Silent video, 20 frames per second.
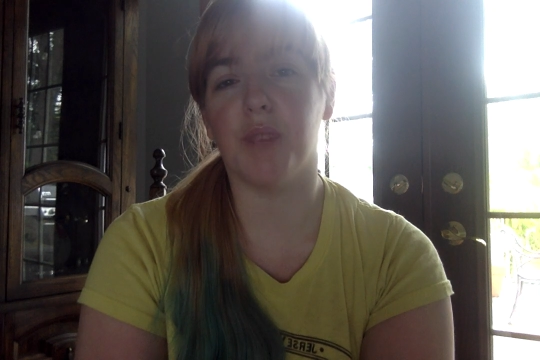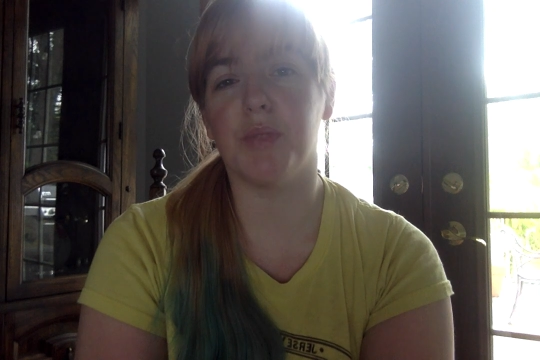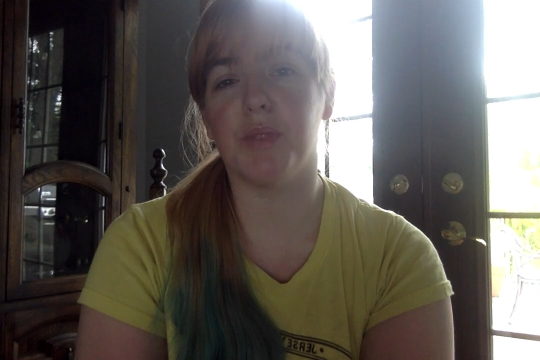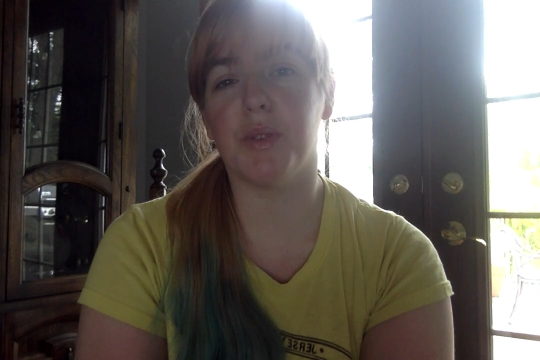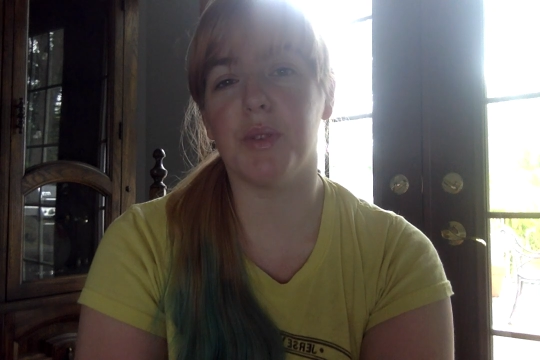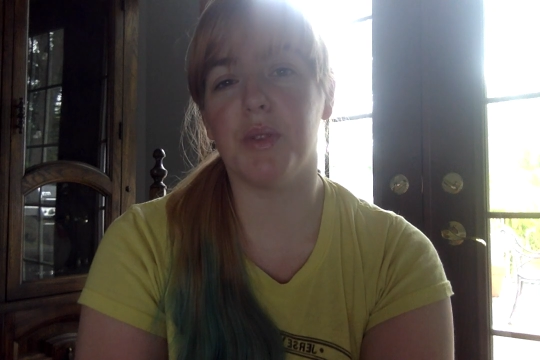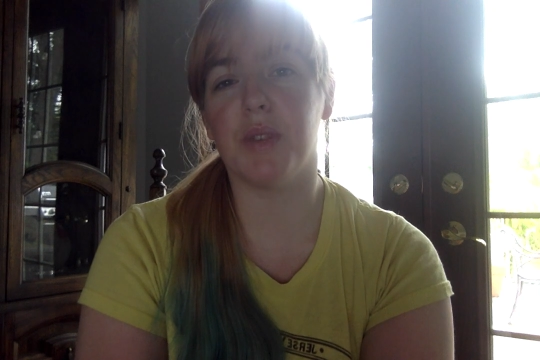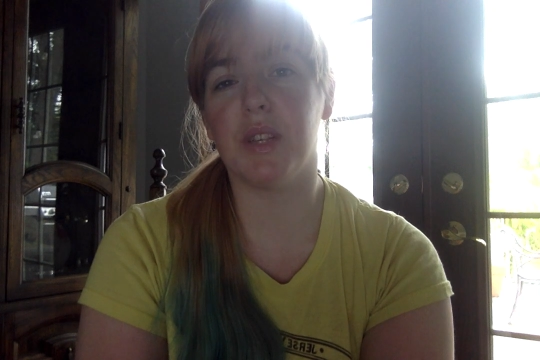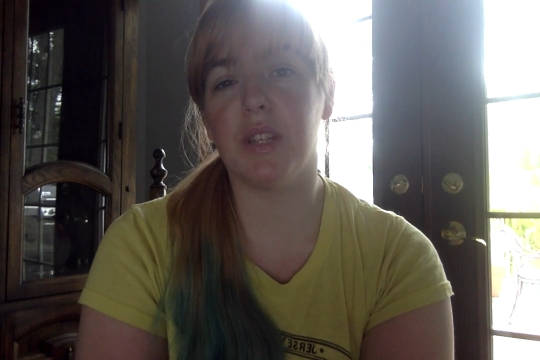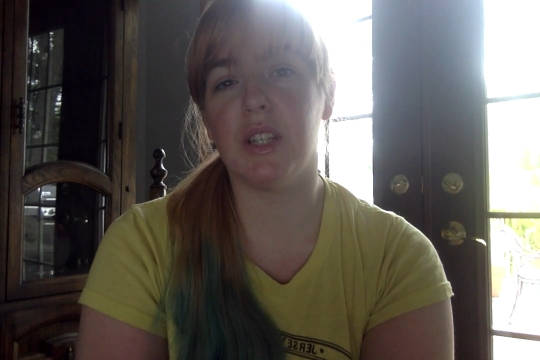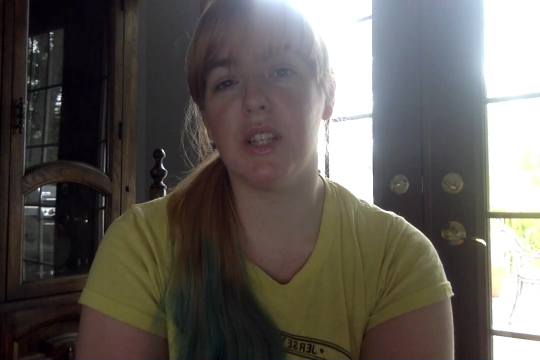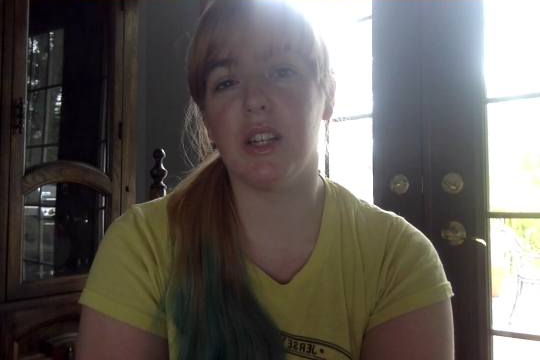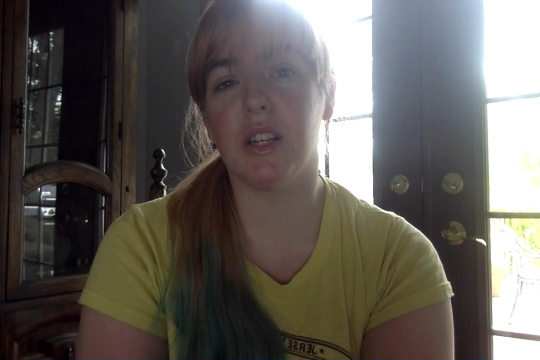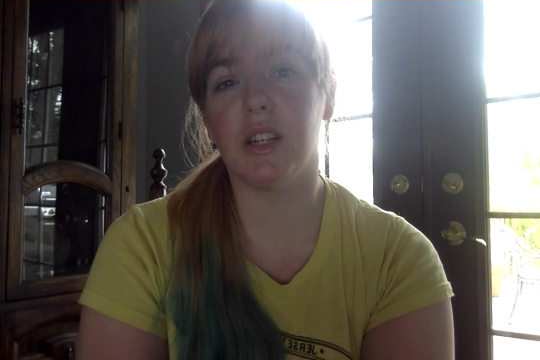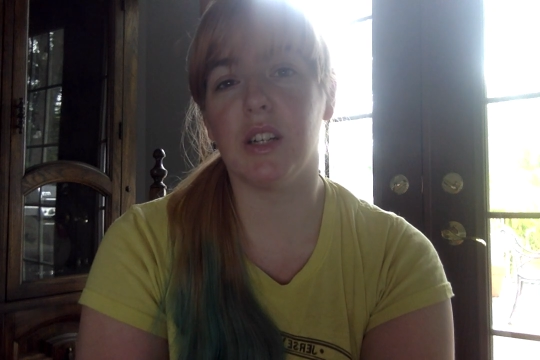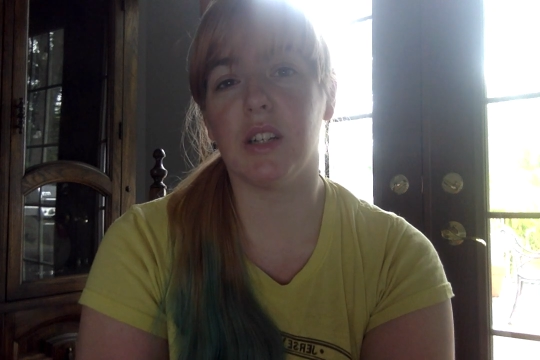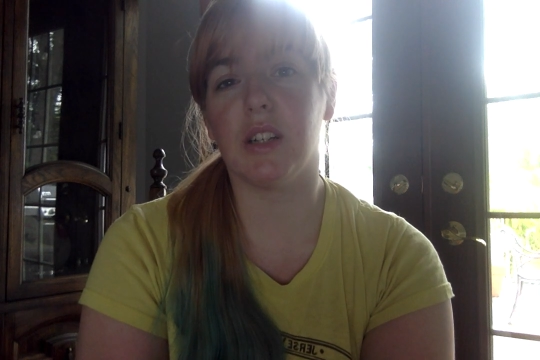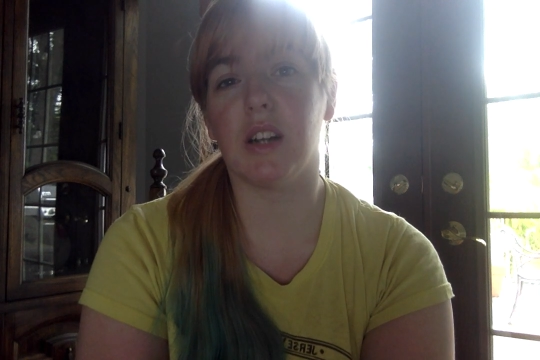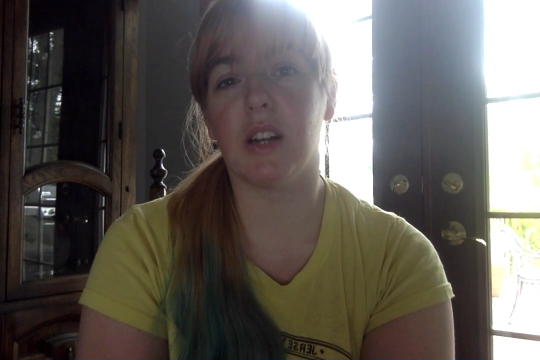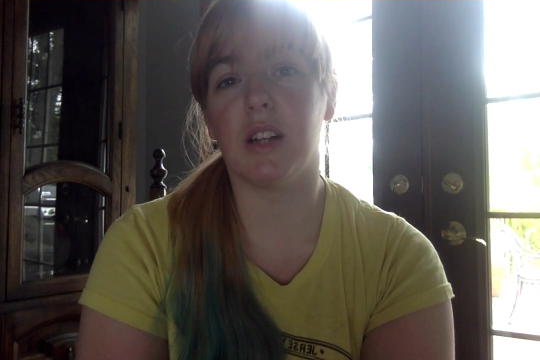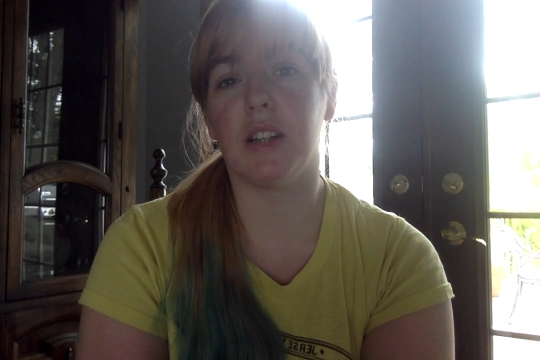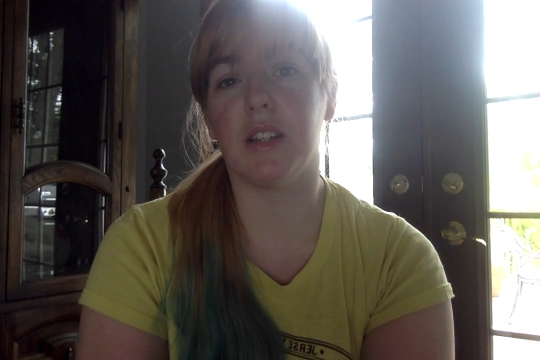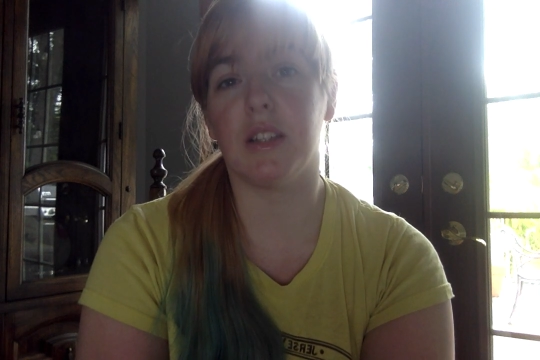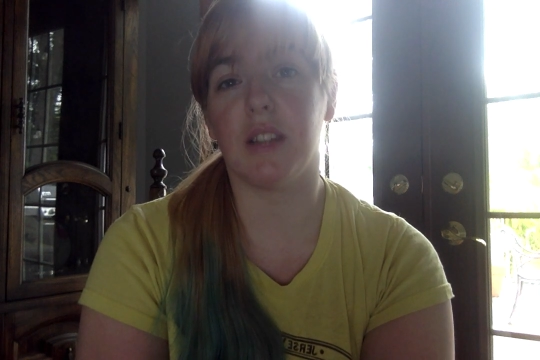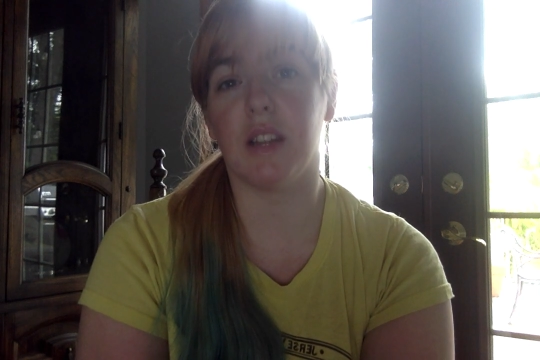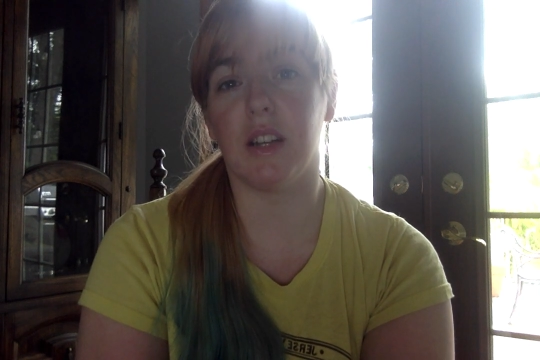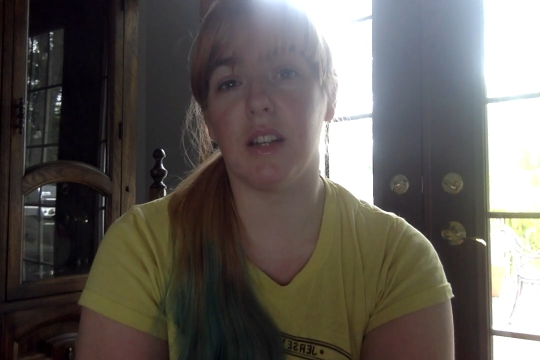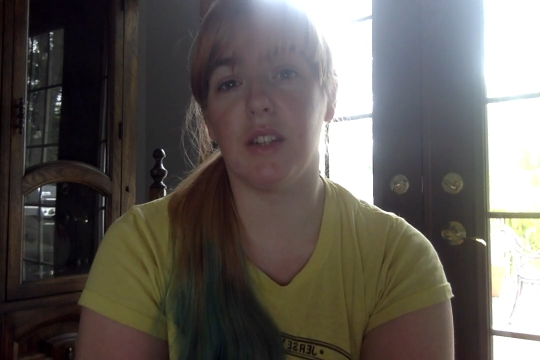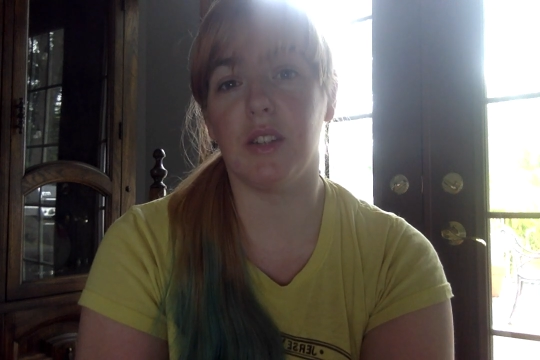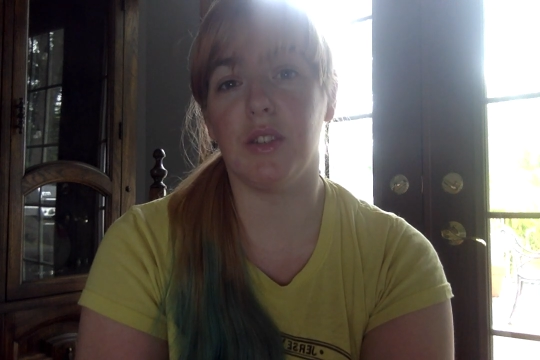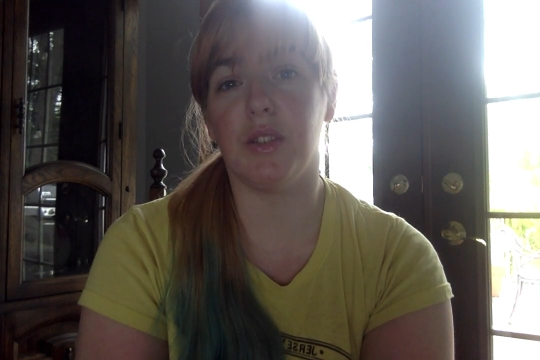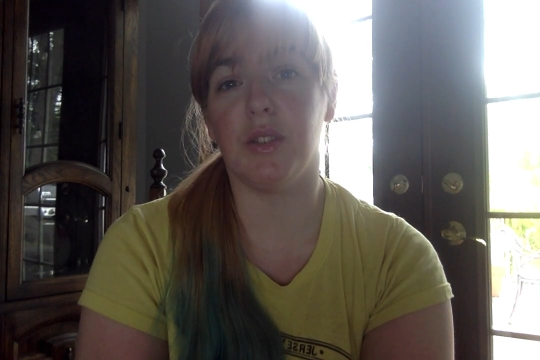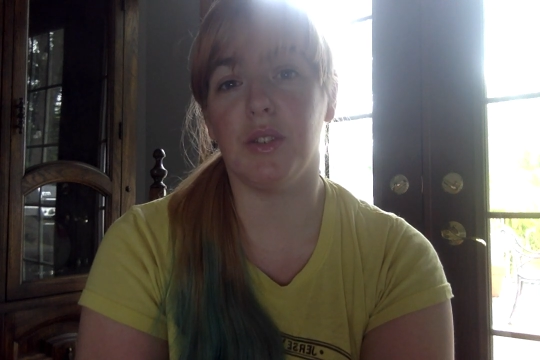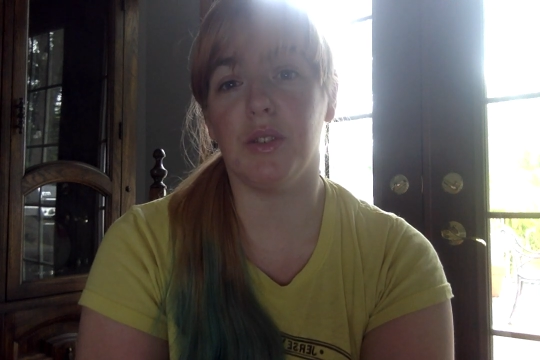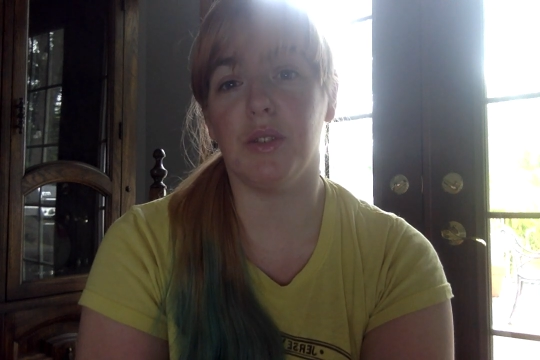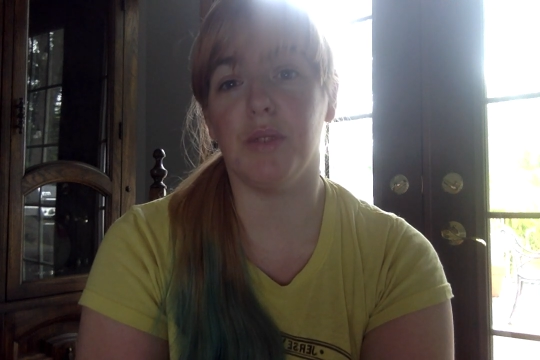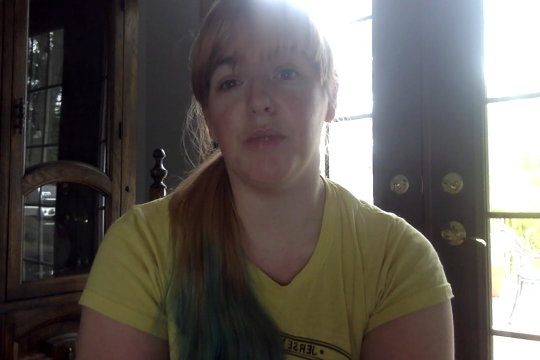So this year I decided to